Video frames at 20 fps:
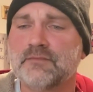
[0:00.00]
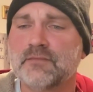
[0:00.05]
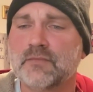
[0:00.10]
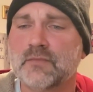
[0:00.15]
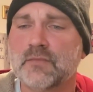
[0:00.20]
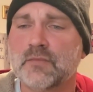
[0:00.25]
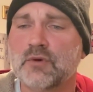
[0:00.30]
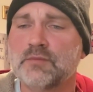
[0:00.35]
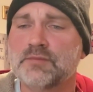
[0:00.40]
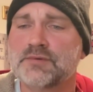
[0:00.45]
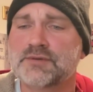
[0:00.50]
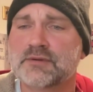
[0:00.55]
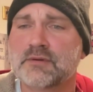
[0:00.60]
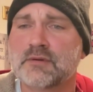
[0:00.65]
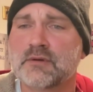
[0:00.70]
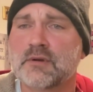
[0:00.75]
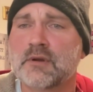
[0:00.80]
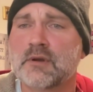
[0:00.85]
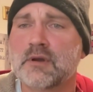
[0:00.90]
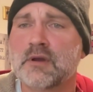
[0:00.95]
Oops.
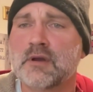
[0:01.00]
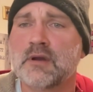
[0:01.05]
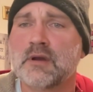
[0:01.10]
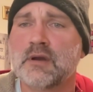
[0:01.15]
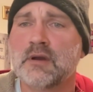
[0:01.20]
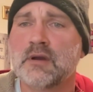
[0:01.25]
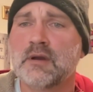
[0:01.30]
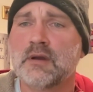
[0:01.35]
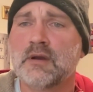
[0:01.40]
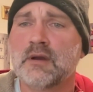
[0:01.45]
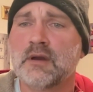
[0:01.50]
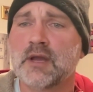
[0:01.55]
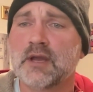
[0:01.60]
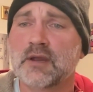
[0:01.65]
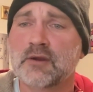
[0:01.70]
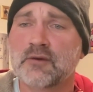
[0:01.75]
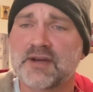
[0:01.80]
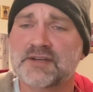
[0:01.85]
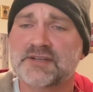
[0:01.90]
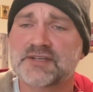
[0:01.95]
In
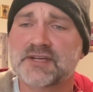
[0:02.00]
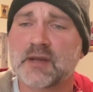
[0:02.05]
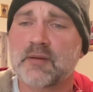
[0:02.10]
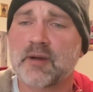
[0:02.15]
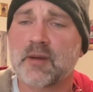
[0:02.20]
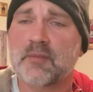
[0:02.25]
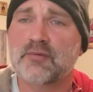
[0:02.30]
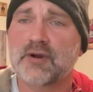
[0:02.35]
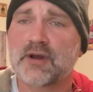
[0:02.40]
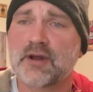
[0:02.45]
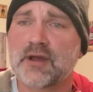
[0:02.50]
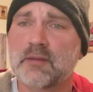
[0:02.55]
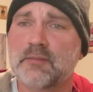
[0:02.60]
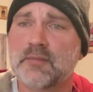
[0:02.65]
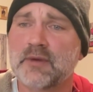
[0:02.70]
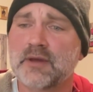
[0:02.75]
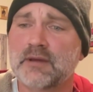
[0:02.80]
Christ's name I pray, amen.